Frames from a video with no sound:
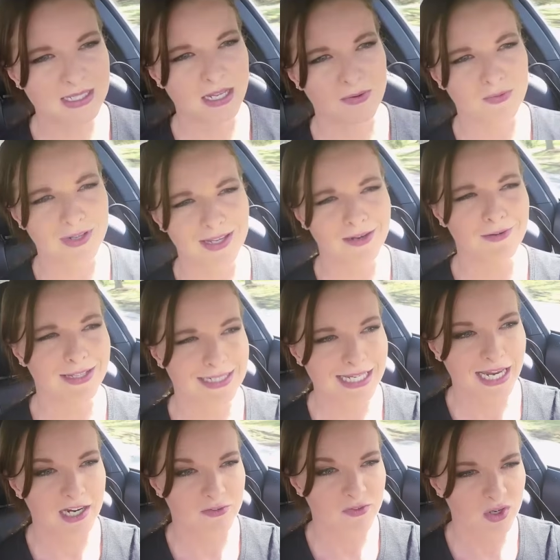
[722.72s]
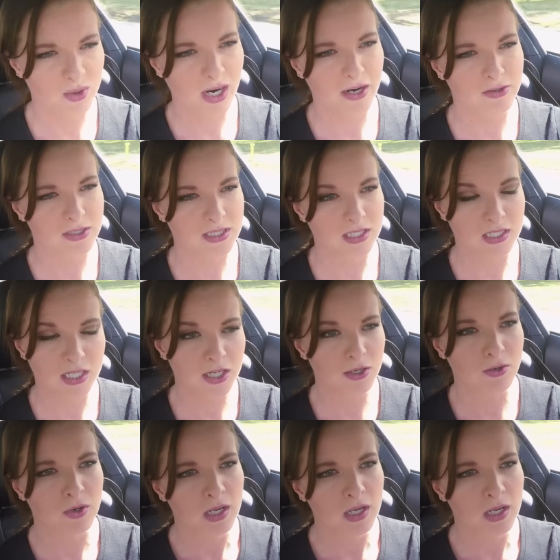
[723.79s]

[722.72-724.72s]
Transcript: that really only take a few hours to do,